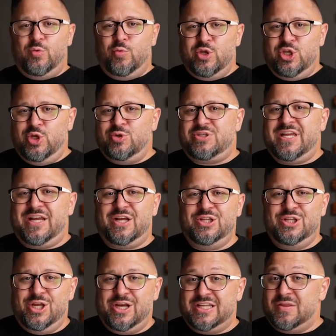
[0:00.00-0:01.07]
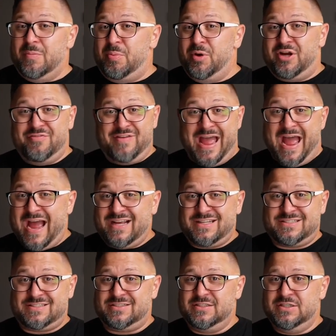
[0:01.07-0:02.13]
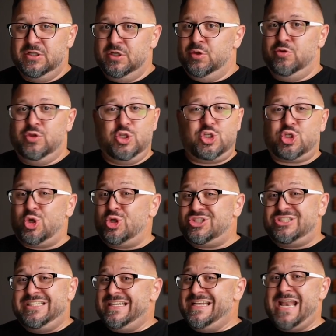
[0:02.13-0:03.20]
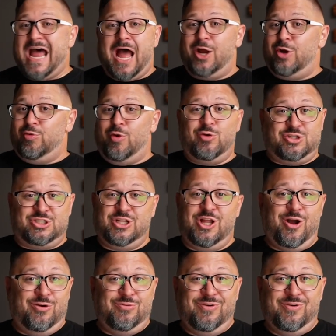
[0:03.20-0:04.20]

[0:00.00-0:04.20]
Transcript: when you take a look at the book of Acts, the church did not grow slow,